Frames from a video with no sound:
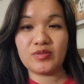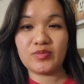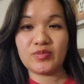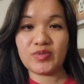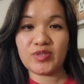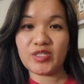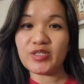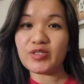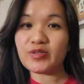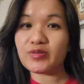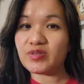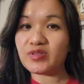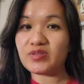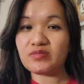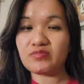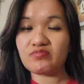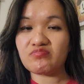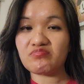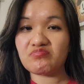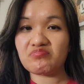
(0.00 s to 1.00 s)
Pretty cool.
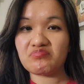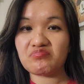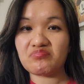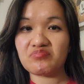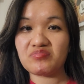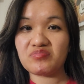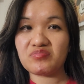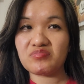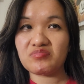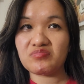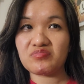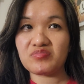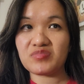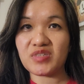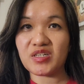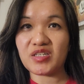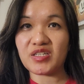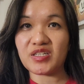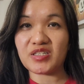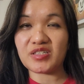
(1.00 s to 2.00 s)

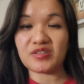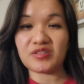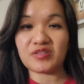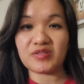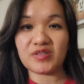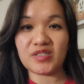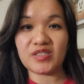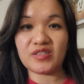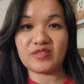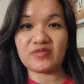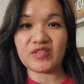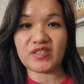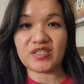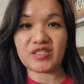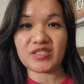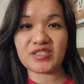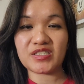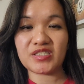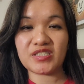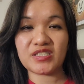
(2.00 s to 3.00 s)
I liked the 3D
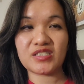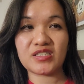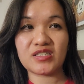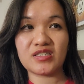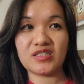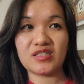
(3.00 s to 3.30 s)
effects.